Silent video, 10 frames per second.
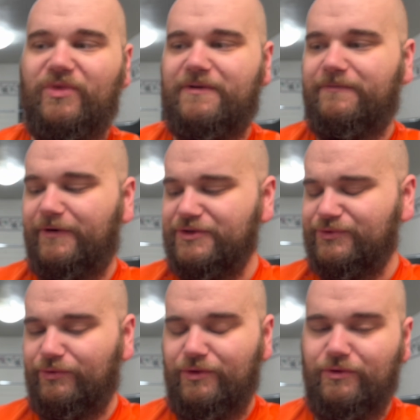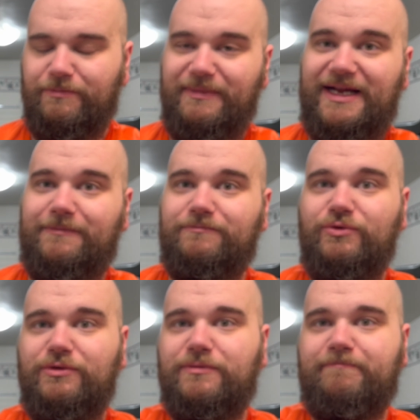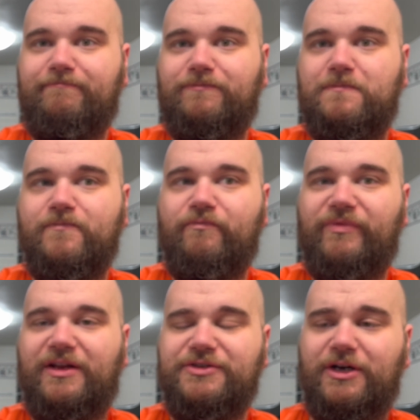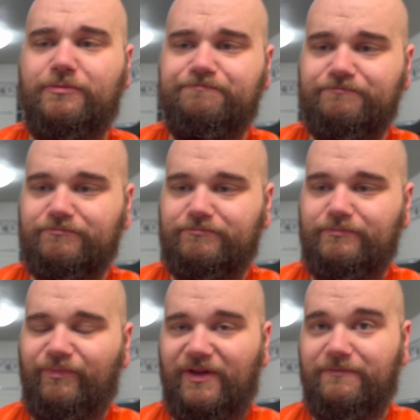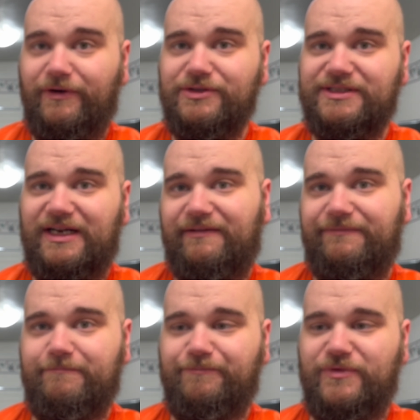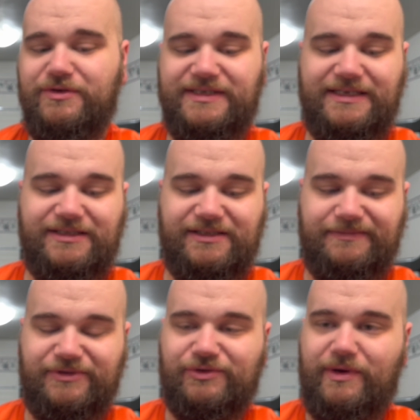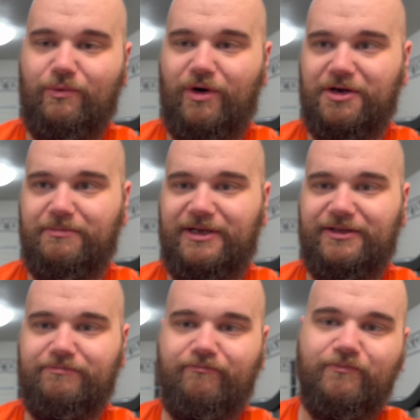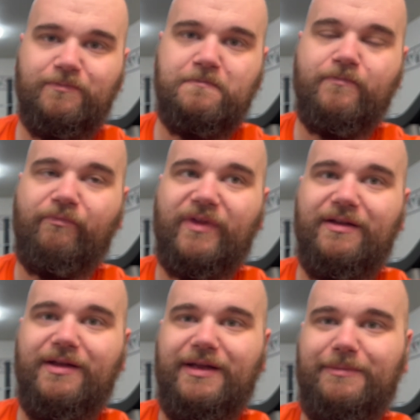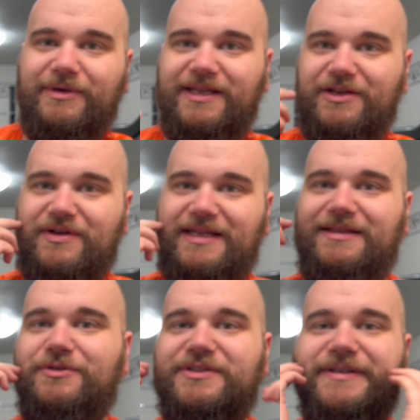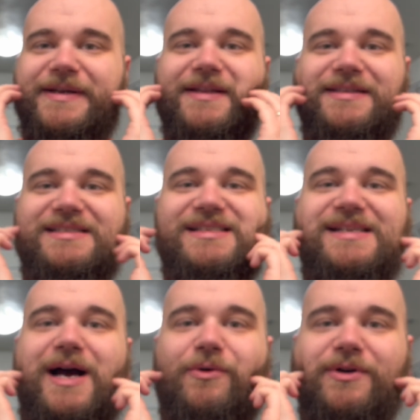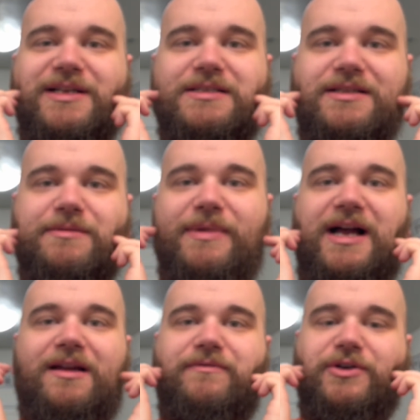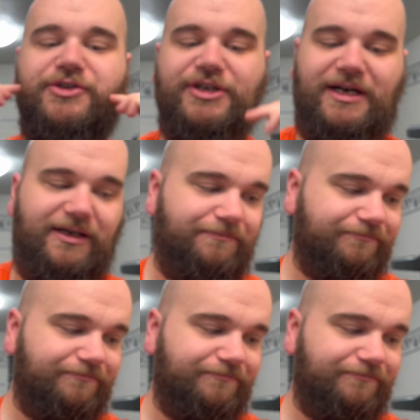First, ooh, man, woo. So, first off, you tasted some sweet watermelon, but then you get the sourness in the back of your jaw.